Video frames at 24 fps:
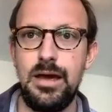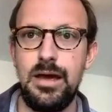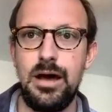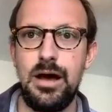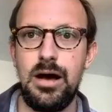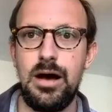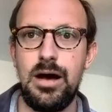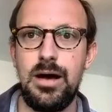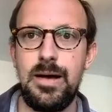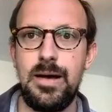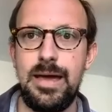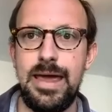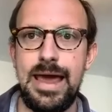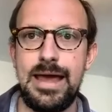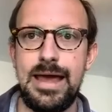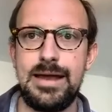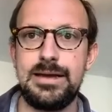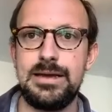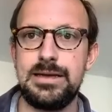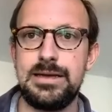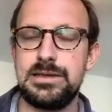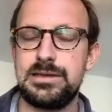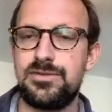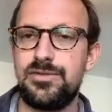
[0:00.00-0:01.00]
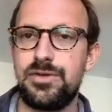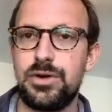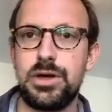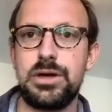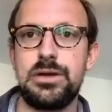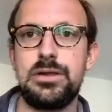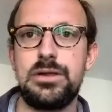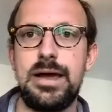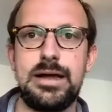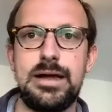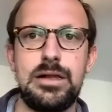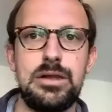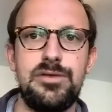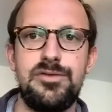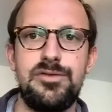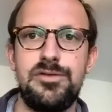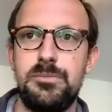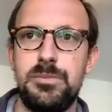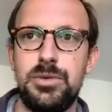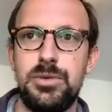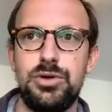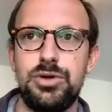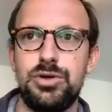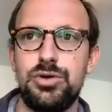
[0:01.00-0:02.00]
and is very likely
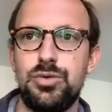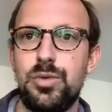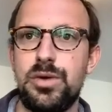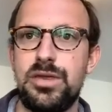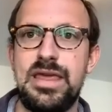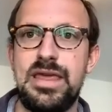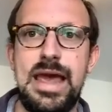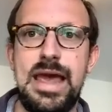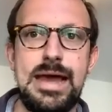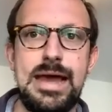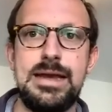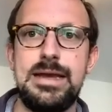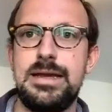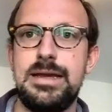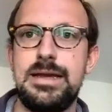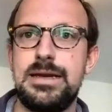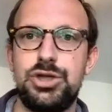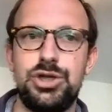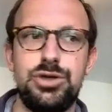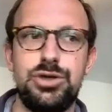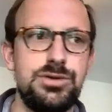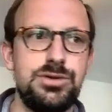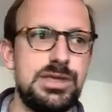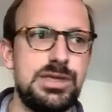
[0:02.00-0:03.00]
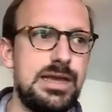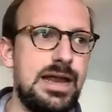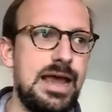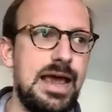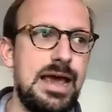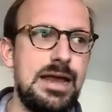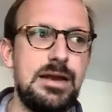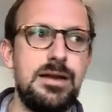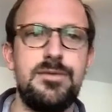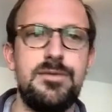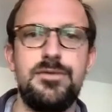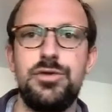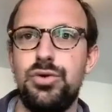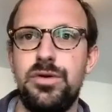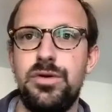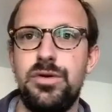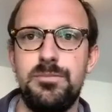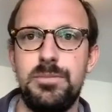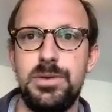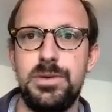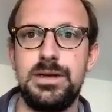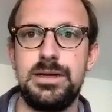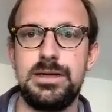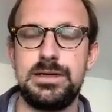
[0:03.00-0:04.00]
familiar with any issues that any of you
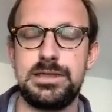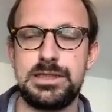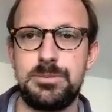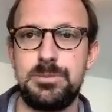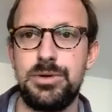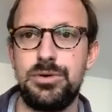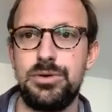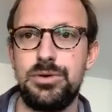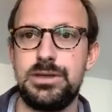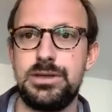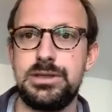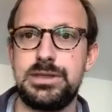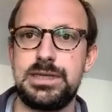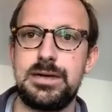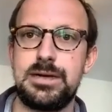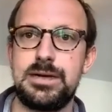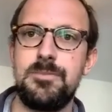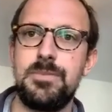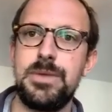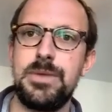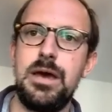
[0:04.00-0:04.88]
have been experiencing.